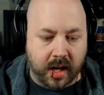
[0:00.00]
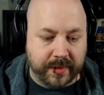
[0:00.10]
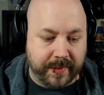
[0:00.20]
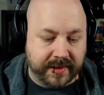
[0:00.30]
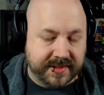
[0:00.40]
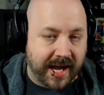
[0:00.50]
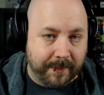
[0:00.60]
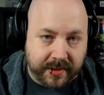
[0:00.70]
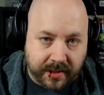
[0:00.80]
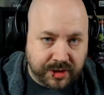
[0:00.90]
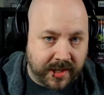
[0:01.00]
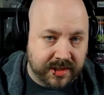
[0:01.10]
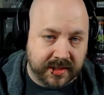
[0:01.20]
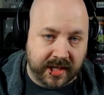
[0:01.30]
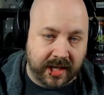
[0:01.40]
We made the Top Gun
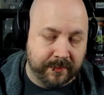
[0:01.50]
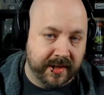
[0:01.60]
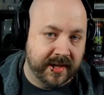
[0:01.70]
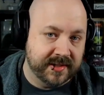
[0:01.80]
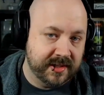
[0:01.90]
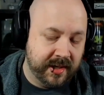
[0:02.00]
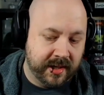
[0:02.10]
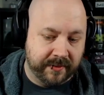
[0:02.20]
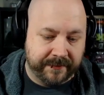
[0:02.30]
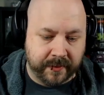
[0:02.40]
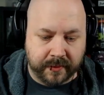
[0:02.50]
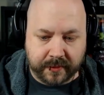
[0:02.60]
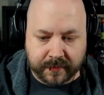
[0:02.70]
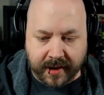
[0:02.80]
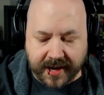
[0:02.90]
strategy game as for
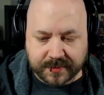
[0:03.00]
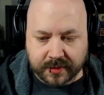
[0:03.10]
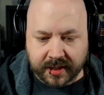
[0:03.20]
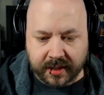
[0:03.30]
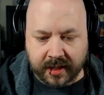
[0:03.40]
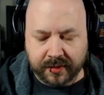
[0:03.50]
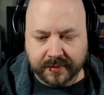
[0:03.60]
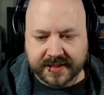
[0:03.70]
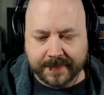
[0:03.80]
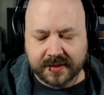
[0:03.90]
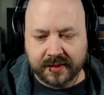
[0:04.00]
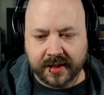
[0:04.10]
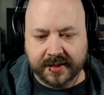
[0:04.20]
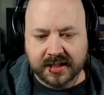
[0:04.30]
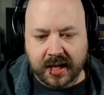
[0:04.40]
Asmodee and those types of
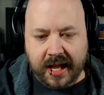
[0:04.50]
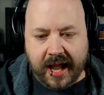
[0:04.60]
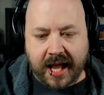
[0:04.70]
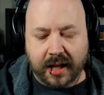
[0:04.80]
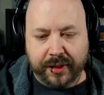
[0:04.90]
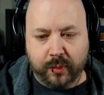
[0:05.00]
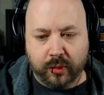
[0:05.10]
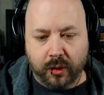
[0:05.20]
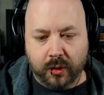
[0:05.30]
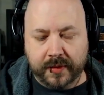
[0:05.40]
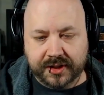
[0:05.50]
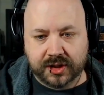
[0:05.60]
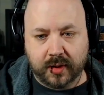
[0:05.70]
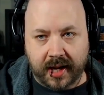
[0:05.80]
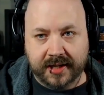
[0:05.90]
things. And I think we're always
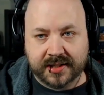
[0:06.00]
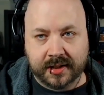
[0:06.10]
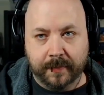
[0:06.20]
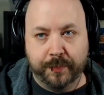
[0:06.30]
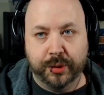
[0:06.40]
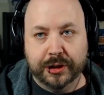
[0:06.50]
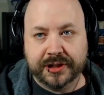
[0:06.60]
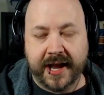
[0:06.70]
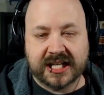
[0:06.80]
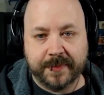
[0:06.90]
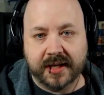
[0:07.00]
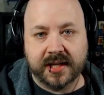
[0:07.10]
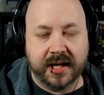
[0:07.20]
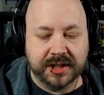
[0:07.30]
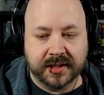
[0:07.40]
trying to push
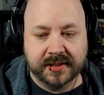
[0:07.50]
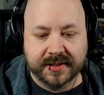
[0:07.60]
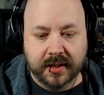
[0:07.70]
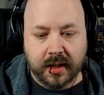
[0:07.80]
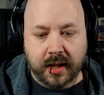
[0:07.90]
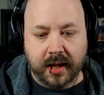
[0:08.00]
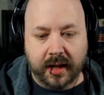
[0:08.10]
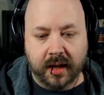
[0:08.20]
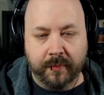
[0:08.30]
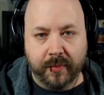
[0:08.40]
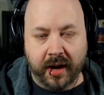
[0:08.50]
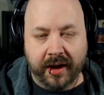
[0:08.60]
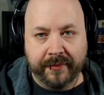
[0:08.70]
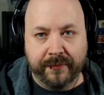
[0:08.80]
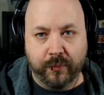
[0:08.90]
expectations
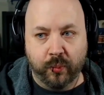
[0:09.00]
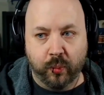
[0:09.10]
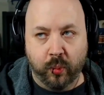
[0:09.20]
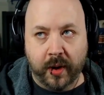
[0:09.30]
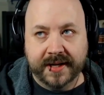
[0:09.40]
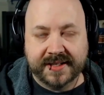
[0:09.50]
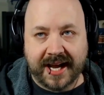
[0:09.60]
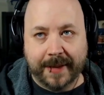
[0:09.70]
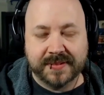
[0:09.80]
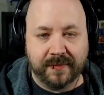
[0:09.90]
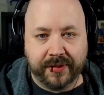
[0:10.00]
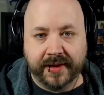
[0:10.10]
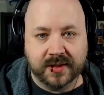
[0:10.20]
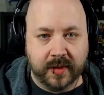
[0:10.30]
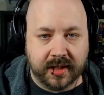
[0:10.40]
of what types of
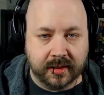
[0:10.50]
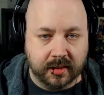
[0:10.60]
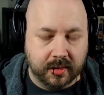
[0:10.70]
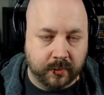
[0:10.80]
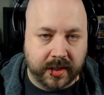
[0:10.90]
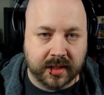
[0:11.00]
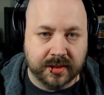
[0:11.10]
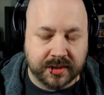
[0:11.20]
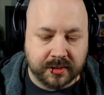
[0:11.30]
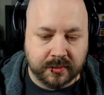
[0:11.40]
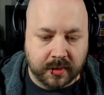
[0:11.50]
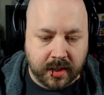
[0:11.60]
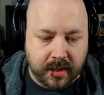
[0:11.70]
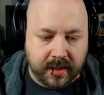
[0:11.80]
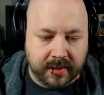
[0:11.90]
things we can do
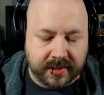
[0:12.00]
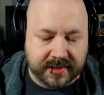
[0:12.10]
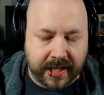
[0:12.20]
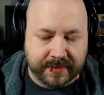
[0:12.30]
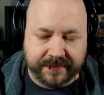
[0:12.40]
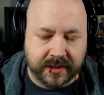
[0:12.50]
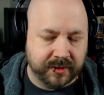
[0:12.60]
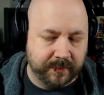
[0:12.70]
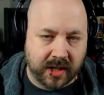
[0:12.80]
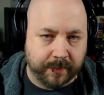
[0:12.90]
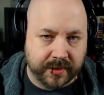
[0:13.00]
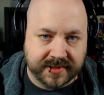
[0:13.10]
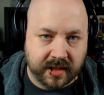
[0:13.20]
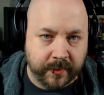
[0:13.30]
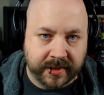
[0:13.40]
in these games featuring
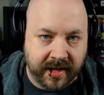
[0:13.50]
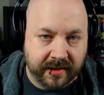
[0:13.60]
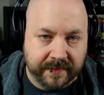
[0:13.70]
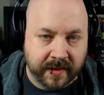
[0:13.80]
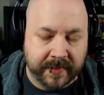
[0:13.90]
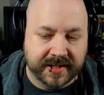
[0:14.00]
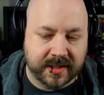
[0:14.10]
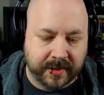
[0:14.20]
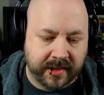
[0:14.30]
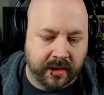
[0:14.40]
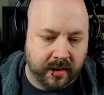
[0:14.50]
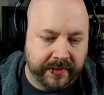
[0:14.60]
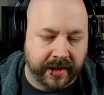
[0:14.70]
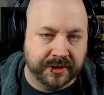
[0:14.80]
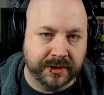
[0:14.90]
properties that we love. I mean, it's something that
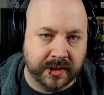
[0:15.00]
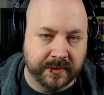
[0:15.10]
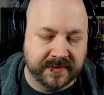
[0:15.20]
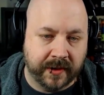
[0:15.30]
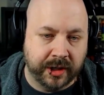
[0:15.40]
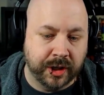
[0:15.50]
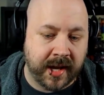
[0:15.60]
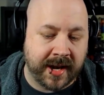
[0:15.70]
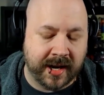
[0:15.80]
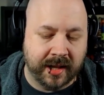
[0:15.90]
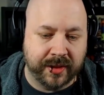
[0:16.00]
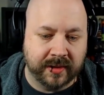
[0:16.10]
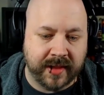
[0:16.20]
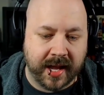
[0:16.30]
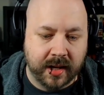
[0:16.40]
our studio is very good at, and I
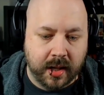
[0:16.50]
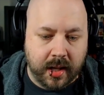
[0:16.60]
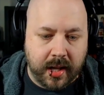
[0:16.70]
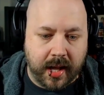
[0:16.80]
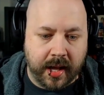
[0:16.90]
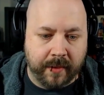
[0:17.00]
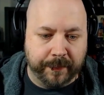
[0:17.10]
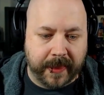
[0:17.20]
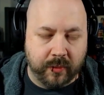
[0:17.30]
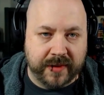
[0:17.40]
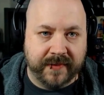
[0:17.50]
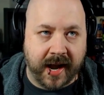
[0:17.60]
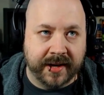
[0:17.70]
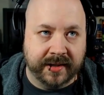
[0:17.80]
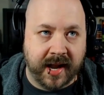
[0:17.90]
think that we've
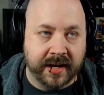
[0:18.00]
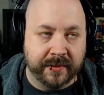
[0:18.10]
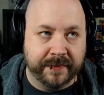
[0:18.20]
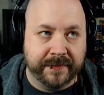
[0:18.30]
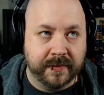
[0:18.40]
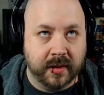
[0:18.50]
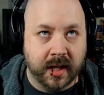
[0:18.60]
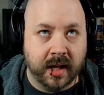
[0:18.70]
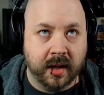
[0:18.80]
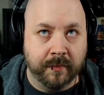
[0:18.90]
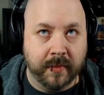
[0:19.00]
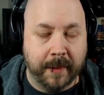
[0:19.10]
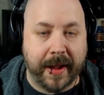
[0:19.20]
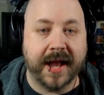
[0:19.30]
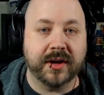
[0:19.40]
gotten a kind of
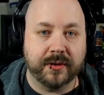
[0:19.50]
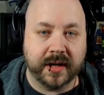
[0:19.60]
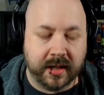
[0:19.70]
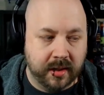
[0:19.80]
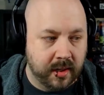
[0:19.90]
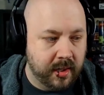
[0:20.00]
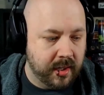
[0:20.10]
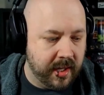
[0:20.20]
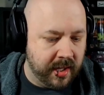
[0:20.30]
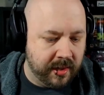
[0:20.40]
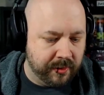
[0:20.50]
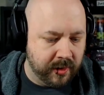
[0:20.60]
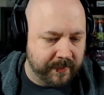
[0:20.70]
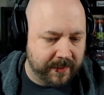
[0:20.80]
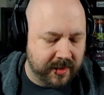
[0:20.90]
a pedigree,
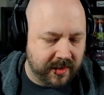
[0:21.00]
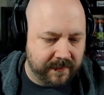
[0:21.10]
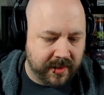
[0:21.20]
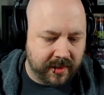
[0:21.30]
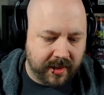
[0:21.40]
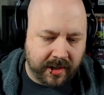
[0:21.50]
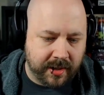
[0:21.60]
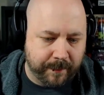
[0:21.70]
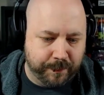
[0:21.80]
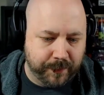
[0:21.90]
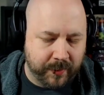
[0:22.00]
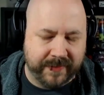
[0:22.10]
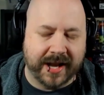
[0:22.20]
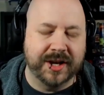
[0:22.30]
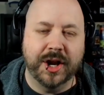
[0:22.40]
or maybe even
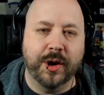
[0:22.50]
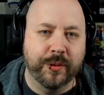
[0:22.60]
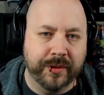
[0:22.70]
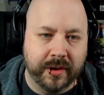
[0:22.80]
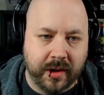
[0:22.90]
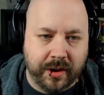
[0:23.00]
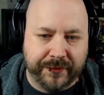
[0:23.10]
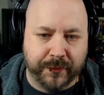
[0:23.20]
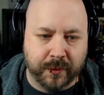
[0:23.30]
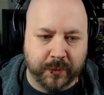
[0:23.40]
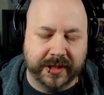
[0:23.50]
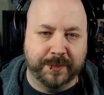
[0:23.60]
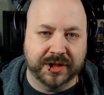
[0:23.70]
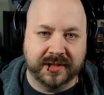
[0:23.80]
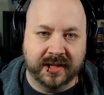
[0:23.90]
we've gotten known for
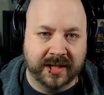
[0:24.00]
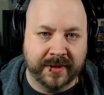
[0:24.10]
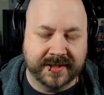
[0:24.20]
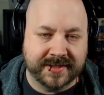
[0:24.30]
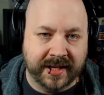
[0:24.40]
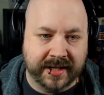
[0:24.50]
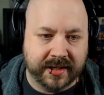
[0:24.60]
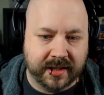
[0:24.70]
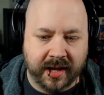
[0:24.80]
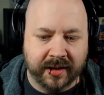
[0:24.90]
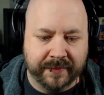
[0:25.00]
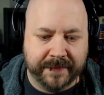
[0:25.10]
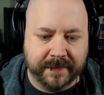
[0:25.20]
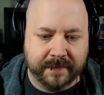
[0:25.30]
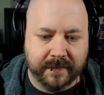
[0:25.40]
really pushing the limits, like
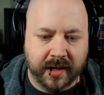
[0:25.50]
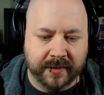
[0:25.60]
of